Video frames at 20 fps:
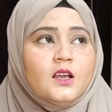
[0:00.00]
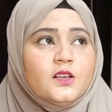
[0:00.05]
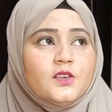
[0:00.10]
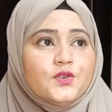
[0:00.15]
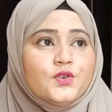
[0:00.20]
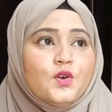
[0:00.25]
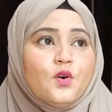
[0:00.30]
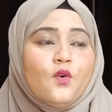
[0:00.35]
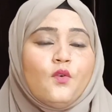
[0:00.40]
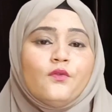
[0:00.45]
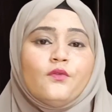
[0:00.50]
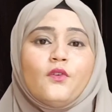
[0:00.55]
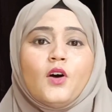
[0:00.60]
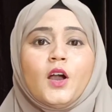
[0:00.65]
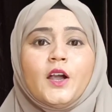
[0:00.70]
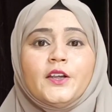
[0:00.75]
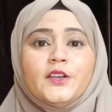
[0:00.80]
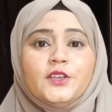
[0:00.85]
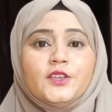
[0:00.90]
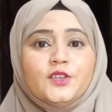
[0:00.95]
So
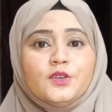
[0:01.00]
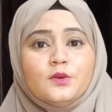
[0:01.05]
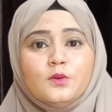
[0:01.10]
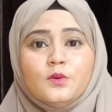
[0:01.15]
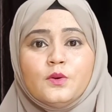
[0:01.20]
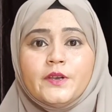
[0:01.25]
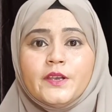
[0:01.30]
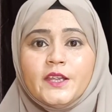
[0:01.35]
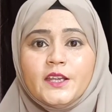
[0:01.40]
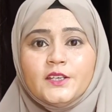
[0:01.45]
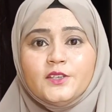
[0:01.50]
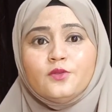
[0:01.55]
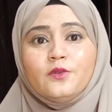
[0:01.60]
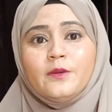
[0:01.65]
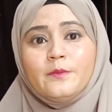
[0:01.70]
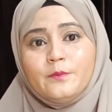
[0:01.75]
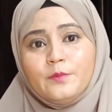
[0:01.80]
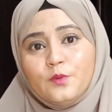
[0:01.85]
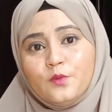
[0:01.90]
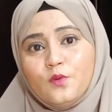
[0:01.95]
what you need to
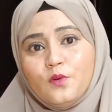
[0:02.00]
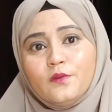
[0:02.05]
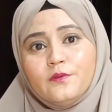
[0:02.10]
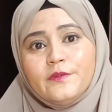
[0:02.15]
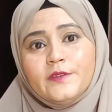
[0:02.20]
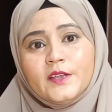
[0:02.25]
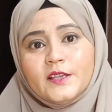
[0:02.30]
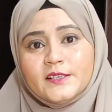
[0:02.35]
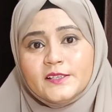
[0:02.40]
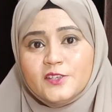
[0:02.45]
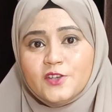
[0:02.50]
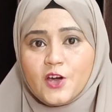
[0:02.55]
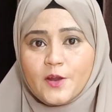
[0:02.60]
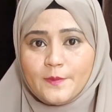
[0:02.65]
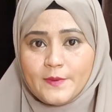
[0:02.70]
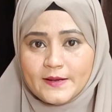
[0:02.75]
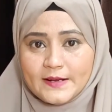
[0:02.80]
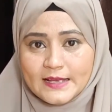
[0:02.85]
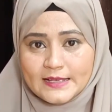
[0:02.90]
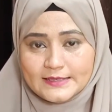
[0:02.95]
improve is your
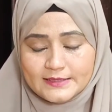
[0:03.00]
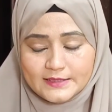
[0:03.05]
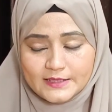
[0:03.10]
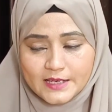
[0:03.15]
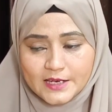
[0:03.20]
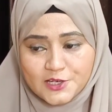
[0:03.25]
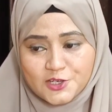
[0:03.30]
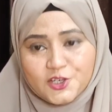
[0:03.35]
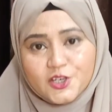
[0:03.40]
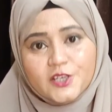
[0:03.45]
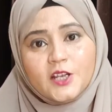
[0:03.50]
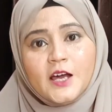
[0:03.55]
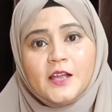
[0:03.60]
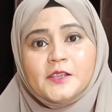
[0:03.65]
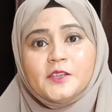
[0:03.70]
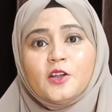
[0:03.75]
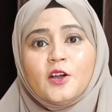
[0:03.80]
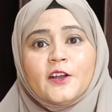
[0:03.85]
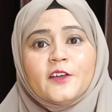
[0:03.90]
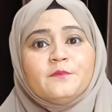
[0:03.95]
pronunciation. A
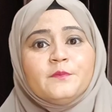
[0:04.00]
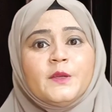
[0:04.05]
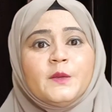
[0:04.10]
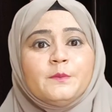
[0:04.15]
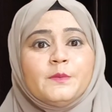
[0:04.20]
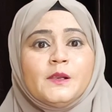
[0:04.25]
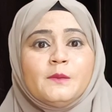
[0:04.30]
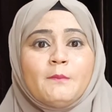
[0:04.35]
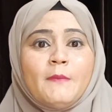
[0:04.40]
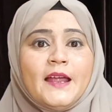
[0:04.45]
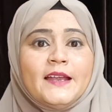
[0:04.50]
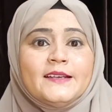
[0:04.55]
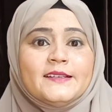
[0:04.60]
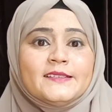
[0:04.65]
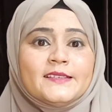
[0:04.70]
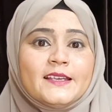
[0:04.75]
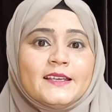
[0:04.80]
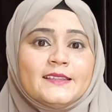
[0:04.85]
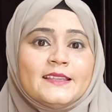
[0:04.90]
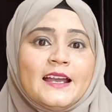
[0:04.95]
lot of people might
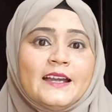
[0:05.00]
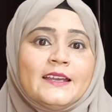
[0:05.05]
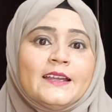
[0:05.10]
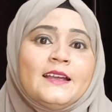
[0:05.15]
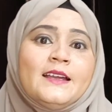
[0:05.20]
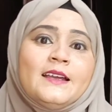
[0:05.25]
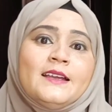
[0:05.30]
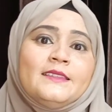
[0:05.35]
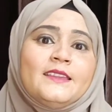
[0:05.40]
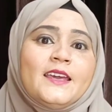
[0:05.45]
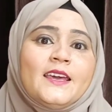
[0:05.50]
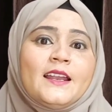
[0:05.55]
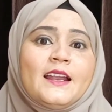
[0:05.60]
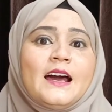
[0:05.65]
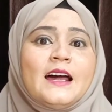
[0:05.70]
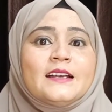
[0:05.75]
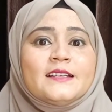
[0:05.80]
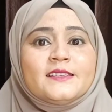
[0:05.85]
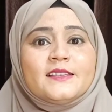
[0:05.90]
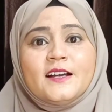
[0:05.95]
say that there
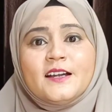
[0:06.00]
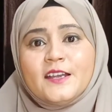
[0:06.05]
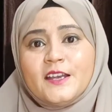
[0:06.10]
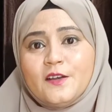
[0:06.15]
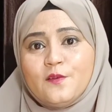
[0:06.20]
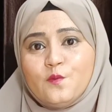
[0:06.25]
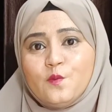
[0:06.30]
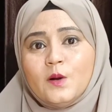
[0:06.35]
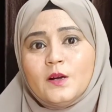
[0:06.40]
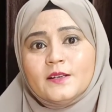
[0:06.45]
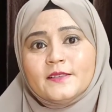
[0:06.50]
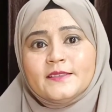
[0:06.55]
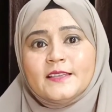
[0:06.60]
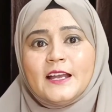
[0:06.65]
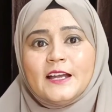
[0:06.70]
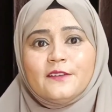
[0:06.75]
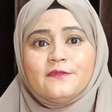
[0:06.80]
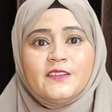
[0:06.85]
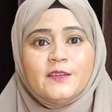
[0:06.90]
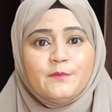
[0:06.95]
are certain words
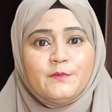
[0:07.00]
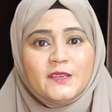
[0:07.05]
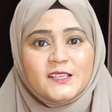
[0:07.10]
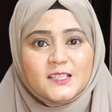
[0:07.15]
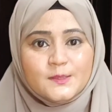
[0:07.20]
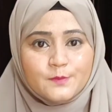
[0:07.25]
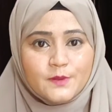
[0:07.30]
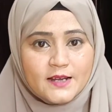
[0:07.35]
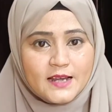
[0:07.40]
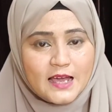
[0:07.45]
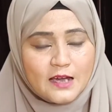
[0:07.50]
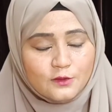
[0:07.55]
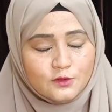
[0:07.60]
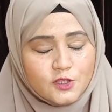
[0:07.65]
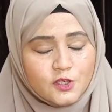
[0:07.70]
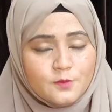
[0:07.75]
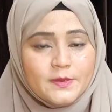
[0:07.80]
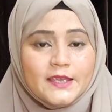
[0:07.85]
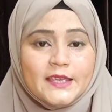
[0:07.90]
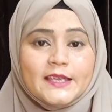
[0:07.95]
that we
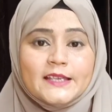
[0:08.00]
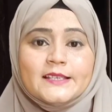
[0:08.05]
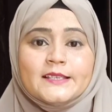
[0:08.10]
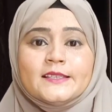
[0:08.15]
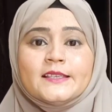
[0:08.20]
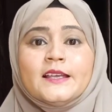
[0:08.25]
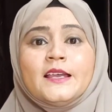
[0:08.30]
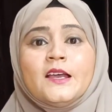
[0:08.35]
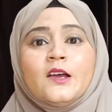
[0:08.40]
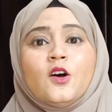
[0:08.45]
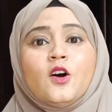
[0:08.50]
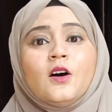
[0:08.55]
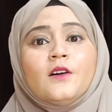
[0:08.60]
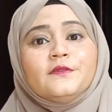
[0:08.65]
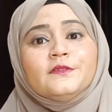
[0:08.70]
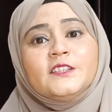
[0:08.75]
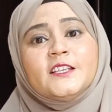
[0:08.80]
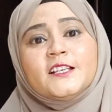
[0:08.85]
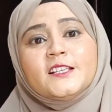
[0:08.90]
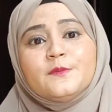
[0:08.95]
mispronounce because
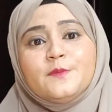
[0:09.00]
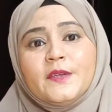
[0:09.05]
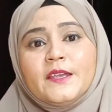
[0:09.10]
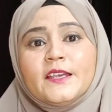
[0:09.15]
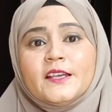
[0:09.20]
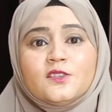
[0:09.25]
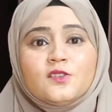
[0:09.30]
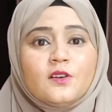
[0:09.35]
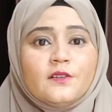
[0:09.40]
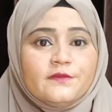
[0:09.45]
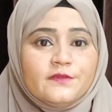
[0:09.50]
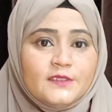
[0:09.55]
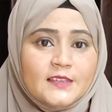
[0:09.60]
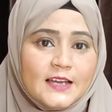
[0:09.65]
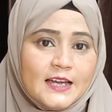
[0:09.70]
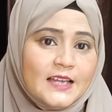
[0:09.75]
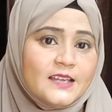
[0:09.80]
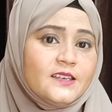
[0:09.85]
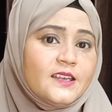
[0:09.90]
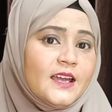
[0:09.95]
of this, because of
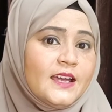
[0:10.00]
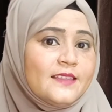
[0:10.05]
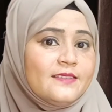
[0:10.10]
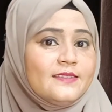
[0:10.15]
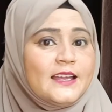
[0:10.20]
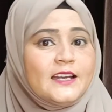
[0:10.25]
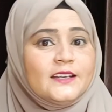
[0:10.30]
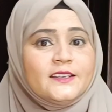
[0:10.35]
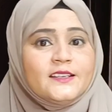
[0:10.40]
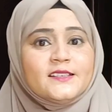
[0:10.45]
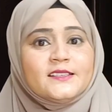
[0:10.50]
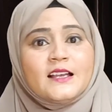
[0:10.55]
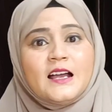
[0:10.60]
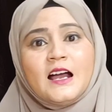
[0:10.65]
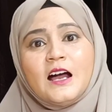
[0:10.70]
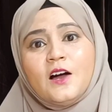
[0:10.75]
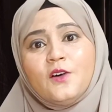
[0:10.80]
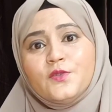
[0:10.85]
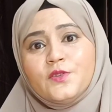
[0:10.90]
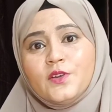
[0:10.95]
that, and that is
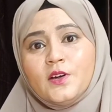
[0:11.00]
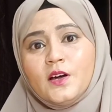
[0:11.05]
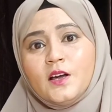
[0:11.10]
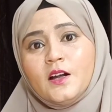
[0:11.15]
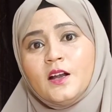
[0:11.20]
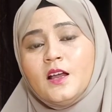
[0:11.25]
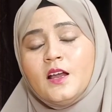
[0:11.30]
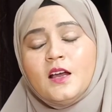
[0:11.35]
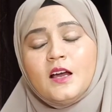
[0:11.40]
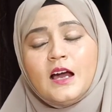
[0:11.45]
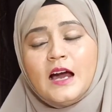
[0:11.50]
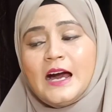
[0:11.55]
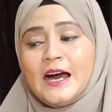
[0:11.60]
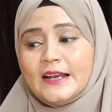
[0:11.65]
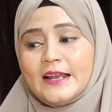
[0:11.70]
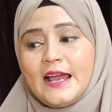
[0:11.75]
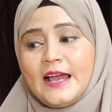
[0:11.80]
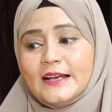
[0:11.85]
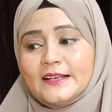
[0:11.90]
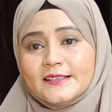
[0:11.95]
how our
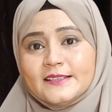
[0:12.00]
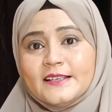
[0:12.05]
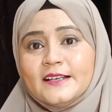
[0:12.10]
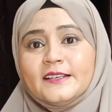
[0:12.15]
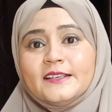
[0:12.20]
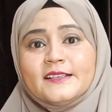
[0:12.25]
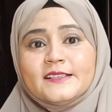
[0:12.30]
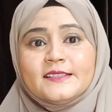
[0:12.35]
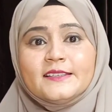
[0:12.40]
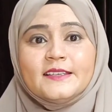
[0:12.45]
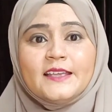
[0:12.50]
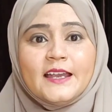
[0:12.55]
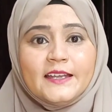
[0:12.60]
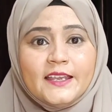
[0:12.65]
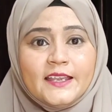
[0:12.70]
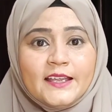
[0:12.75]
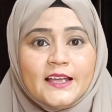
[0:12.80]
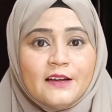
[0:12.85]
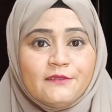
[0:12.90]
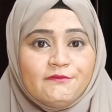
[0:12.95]
accent is
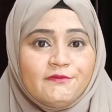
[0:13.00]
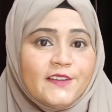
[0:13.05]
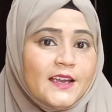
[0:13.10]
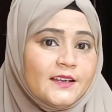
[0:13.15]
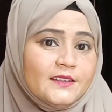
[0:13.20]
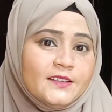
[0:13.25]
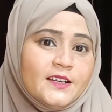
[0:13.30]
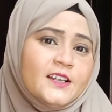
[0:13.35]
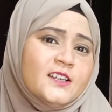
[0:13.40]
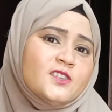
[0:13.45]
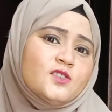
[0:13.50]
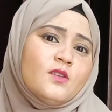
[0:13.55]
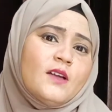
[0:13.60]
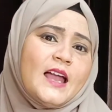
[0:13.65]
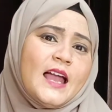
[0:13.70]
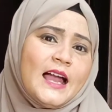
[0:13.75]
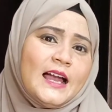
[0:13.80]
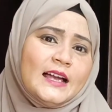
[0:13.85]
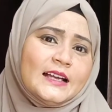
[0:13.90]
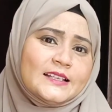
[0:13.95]
getting affected. So
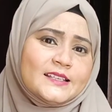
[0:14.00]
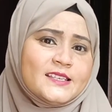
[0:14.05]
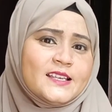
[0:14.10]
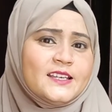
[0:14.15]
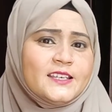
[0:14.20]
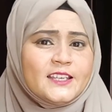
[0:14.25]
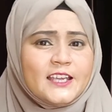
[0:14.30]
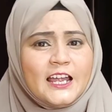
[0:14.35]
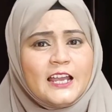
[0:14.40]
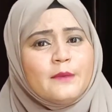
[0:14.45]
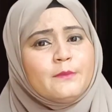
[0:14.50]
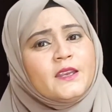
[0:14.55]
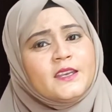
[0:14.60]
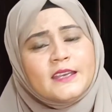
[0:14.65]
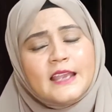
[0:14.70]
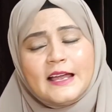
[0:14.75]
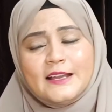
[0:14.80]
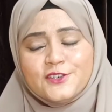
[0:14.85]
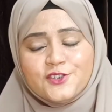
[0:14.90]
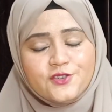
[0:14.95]
accent can be
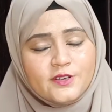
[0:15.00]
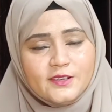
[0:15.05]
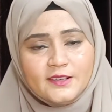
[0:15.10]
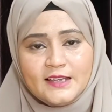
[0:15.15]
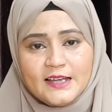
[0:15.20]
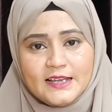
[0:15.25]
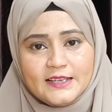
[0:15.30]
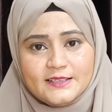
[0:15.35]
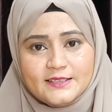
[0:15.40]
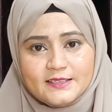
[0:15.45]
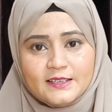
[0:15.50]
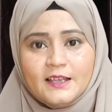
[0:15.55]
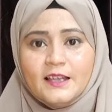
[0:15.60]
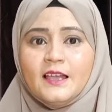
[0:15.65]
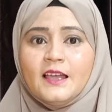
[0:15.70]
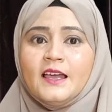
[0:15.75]
natural, guys.